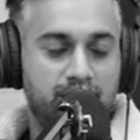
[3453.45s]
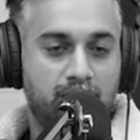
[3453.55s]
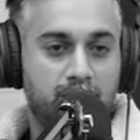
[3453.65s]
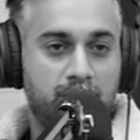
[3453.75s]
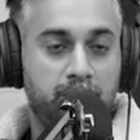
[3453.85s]

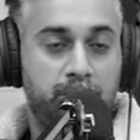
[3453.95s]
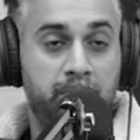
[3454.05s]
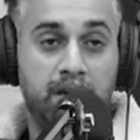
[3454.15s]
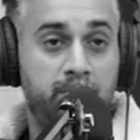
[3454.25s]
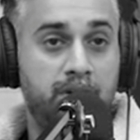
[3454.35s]
You know,
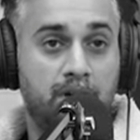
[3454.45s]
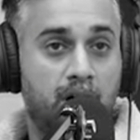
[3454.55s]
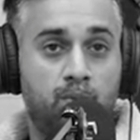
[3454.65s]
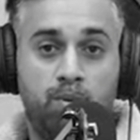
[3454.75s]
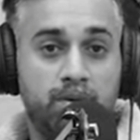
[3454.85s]

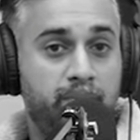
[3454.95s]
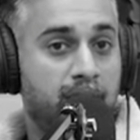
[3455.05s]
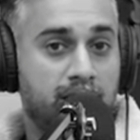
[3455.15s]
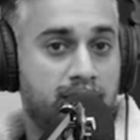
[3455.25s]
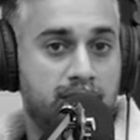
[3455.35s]
maybe I
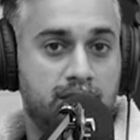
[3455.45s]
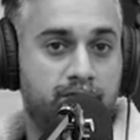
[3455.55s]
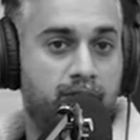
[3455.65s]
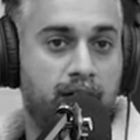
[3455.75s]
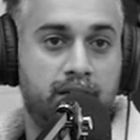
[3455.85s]
wouldn't be like
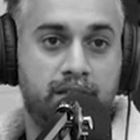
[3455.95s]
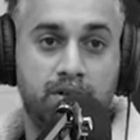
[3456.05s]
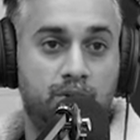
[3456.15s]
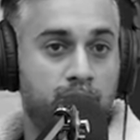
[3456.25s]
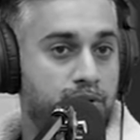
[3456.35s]
this if I
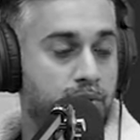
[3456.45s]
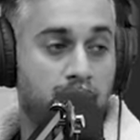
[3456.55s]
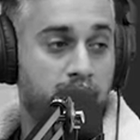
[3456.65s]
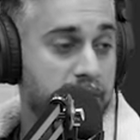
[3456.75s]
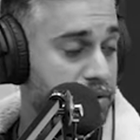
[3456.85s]
didn't go
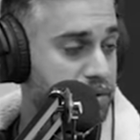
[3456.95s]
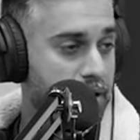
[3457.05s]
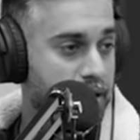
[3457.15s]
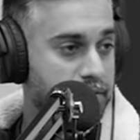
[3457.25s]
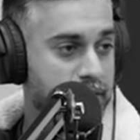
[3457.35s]
through what I went
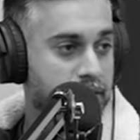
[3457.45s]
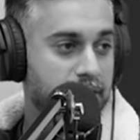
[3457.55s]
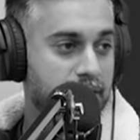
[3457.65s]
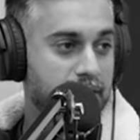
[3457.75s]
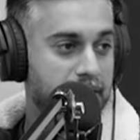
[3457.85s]
through in life, you